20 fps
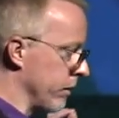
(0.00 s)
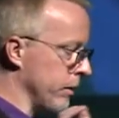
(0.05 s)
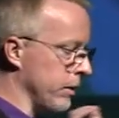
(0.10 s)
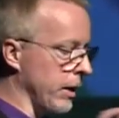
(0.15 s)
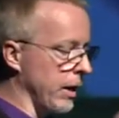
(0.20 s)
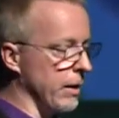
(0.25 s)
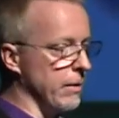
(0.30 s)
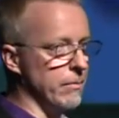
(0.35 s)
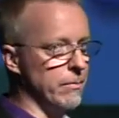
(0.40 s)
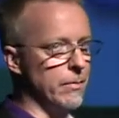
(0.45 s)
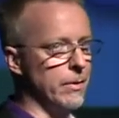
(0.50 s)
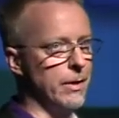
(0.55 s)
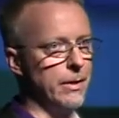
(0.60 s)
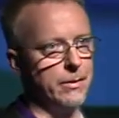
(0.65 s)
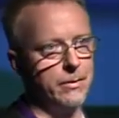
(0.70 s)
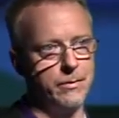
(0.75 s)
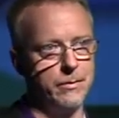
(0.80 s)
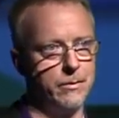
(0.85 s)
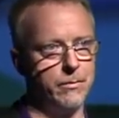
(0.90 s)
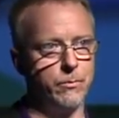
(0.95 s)
They
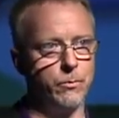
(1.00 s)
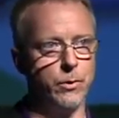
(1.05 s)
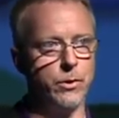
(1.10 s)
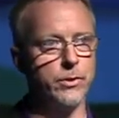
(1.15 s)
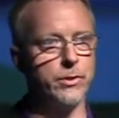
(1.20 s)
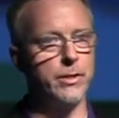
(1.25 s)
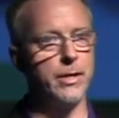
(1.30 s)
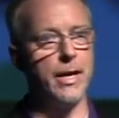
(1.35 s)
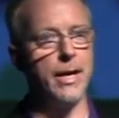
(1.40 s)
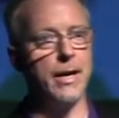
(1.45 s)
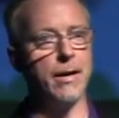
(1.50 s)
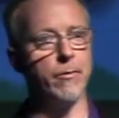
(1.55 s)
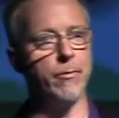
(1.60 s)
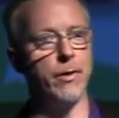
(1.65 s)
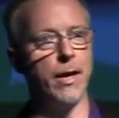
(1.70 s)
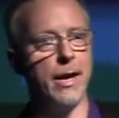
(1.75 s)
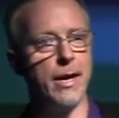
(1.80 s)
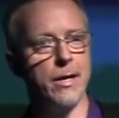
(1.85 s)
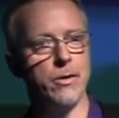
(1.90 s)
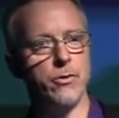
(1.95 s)
will see if
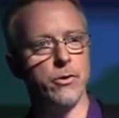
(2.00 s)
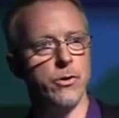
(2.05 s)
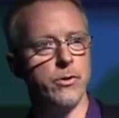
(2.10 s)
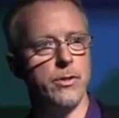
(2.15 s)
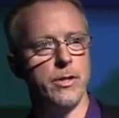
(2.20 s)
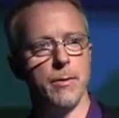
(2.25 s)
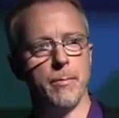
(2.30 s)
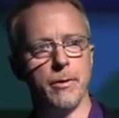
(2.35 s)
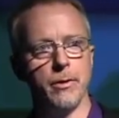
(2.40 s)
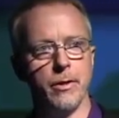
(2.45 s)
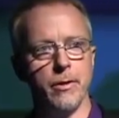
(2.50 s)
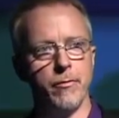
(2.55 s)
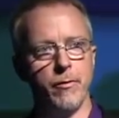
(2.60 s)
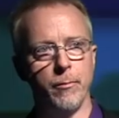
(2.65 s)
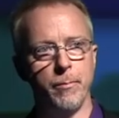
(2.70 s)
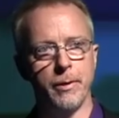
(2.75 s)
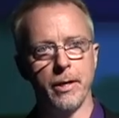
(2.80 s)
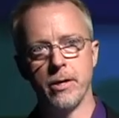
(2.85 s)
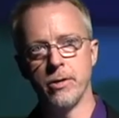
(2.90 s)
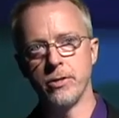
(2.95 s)
they introduce the ability for
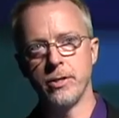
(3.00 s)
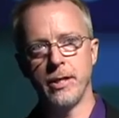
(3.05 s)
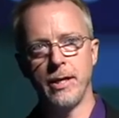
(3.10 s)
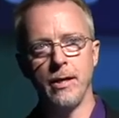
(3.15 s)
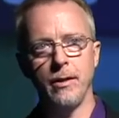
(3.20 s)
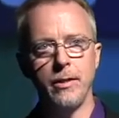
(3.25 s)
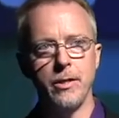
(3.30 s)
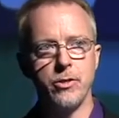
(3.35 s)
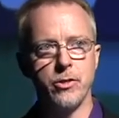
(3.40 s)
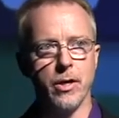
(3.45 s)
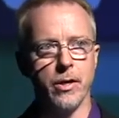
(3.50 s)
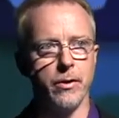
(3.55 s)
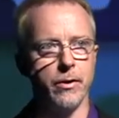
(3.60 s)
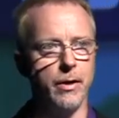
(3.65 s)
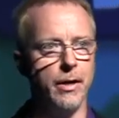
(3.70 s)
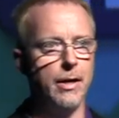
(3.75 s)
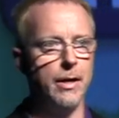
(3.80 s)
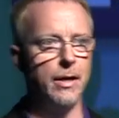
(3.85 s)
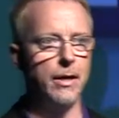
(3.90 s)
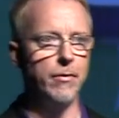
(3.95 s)
players to kill each other.
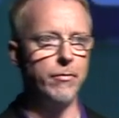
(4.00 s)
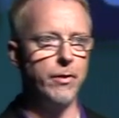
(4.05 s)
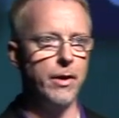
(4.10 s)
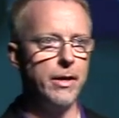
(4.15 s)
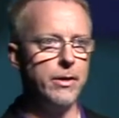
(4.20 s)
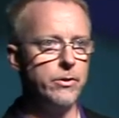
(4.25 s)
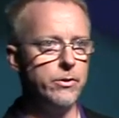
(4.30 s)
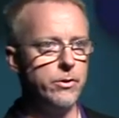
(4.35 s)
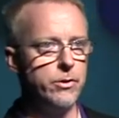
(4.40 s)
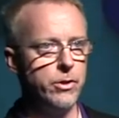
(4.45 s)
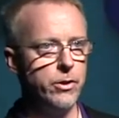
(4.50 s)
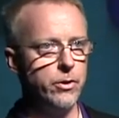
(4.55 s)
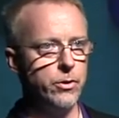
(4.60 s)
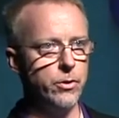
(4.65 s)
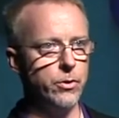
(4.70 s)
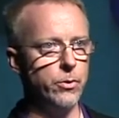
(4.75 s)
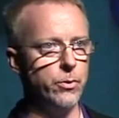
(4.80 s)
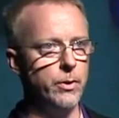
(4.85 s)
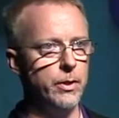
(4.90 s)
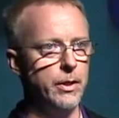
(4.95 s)
If they
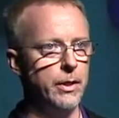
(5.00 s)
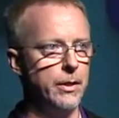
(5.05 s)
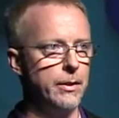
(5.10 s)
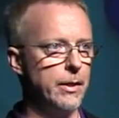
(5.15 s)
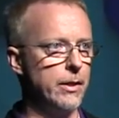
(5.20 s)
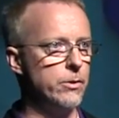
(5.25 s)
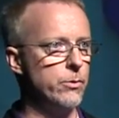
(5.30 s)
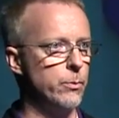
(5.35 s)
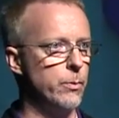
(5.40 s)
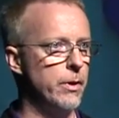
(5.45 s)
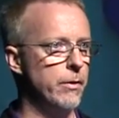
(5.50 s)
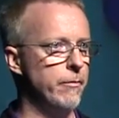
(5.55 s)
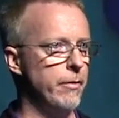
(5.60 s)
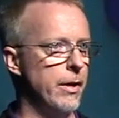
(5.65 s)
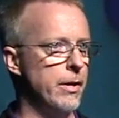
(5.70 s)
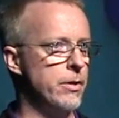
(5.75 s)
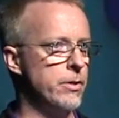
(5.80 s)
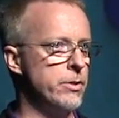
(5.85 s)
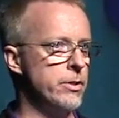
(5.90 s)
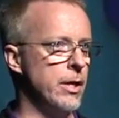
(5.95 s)
do, that's one
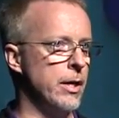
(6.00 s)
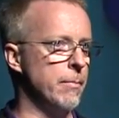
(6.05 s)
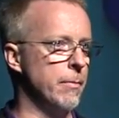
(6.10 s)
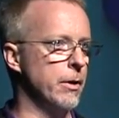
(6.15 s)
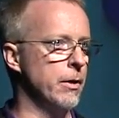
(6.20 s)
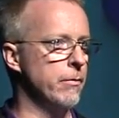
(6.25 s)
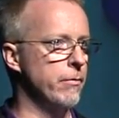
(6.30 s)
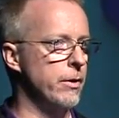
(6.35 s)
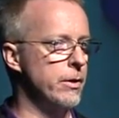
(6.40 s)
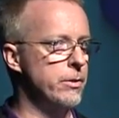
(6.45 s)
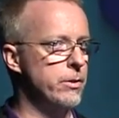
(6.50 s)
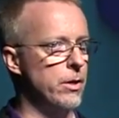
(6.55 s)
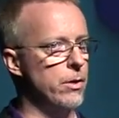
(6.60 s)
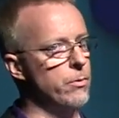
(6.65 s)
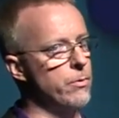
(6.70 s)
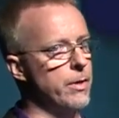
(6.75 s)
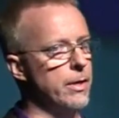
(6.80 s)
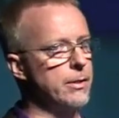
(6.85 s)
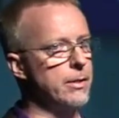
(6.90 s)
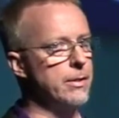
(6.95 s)
value statement. And if they
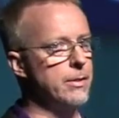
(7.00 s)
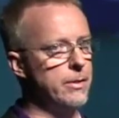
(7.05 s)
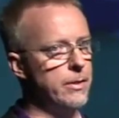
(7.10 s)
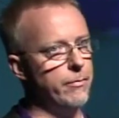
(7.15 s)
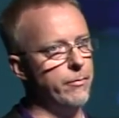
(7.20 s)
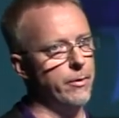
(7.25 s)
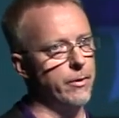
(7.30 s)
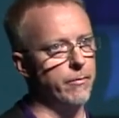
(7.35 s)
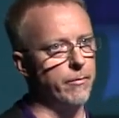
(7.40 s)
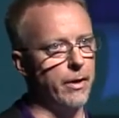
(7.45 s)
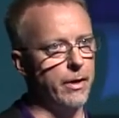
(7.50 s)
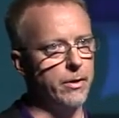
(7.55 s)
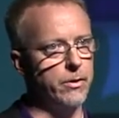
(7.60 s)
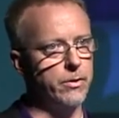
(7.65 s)
don't, that's a different value